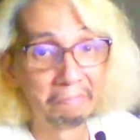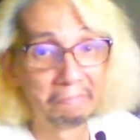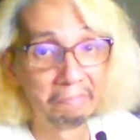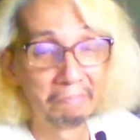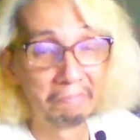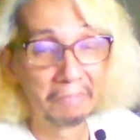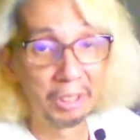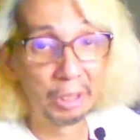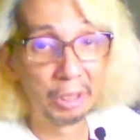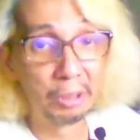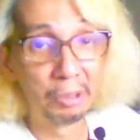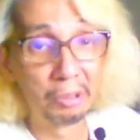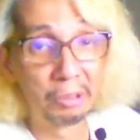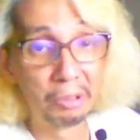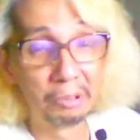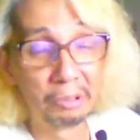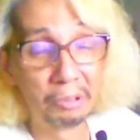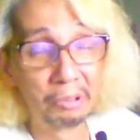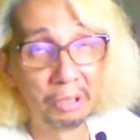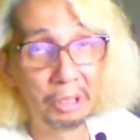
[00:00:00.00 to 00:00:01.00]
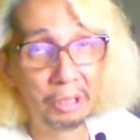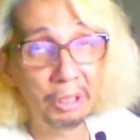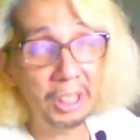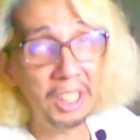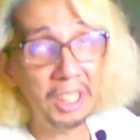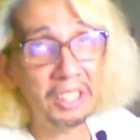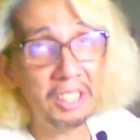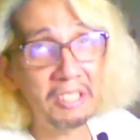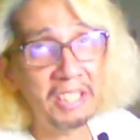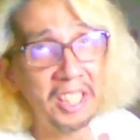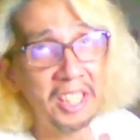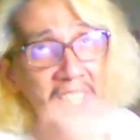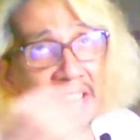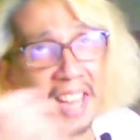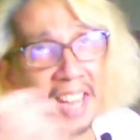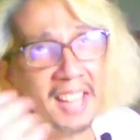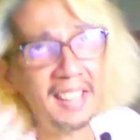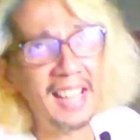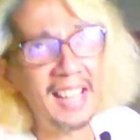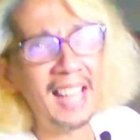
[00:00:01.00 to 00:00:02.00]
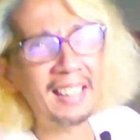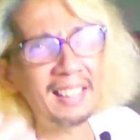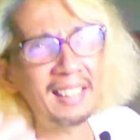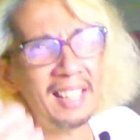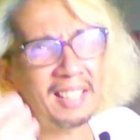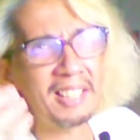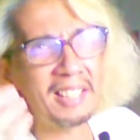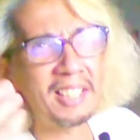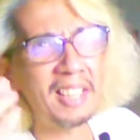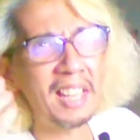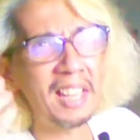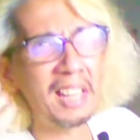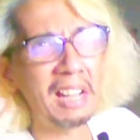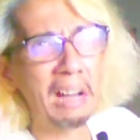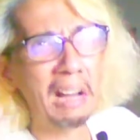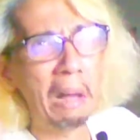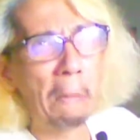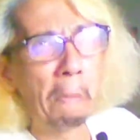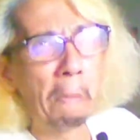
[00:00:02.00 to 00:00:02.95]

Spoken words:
So you can say that it's a